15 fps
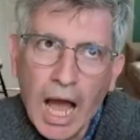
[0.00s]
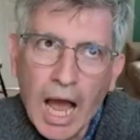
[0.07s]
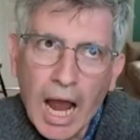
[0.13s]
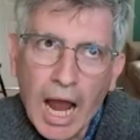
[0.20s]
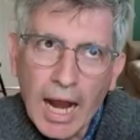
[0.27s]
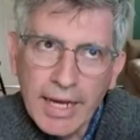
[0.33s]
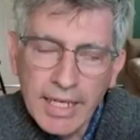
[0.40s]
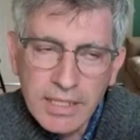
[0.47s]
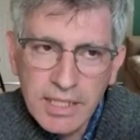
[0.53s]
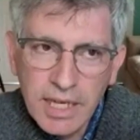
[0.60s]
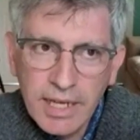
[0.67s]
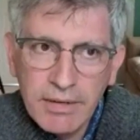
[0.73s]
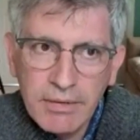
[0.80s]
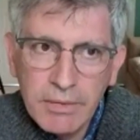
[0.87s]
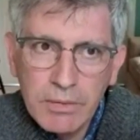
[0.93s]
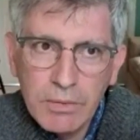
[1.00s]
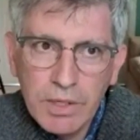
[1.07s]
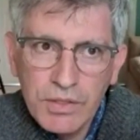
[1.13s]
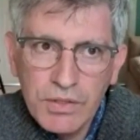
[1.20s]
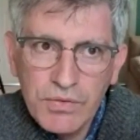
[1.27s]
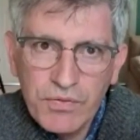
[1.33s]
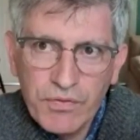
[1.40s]
I guess I
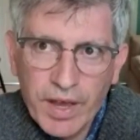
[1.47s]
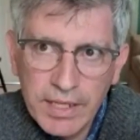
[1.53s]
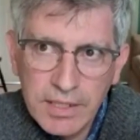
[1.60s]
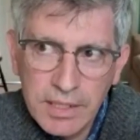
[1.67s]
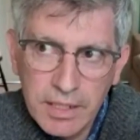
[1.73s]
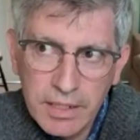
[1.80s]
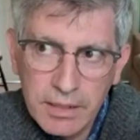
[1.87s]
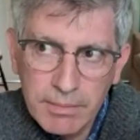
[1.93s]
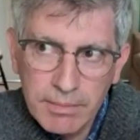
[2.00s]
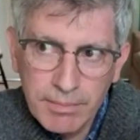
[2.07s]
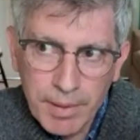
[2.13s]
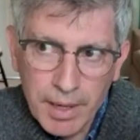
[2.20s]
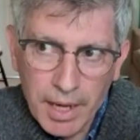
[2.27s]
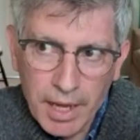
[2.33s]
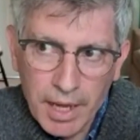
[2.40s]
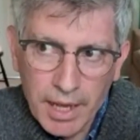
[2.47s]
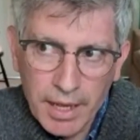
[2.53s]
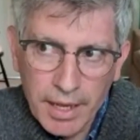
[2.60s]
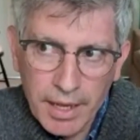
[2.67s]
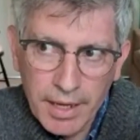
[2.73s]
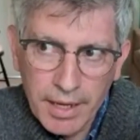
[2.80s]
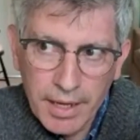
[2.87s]
was fascinated
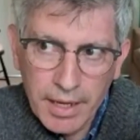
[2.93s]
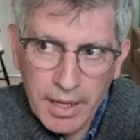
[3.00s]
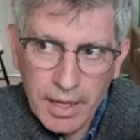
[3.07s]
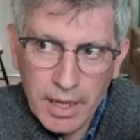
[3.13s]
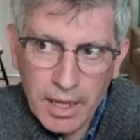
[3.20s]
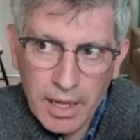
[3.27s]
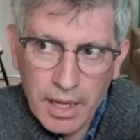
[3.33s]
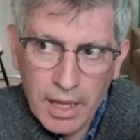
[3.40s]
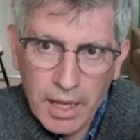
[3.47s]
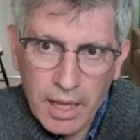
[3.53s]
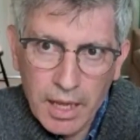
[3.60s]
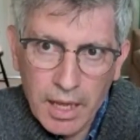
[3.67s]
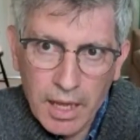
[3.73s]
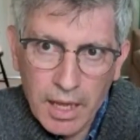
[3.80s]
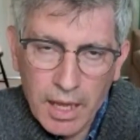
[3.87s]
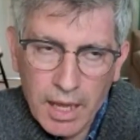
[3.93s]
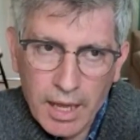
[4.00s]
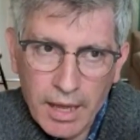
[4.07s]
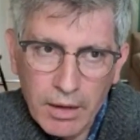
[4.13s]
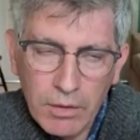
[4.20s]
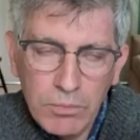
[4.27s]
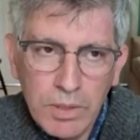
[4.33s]
by
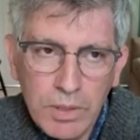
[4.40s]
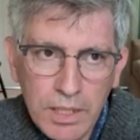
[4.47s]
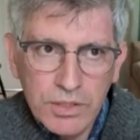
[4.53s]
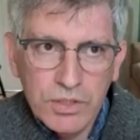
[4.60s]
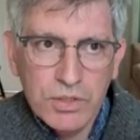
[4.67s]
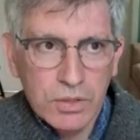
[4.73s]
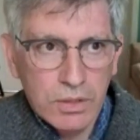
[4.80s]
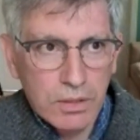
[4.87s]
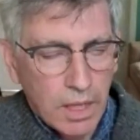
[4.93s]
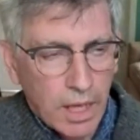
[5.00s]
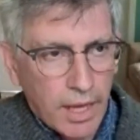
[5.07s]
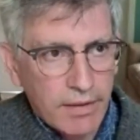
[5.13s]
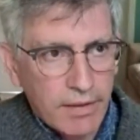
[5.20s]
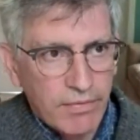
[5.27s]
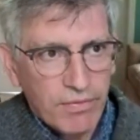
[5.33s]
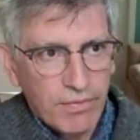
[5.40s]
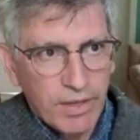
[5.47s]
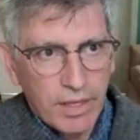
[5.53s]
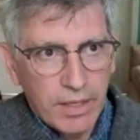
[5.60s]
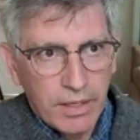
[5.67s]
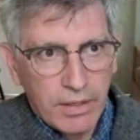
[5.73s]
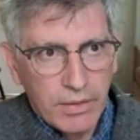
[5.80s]
how much life
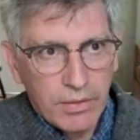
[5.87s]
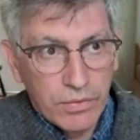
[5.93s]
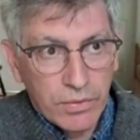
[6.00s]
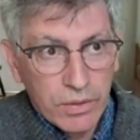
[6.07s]
is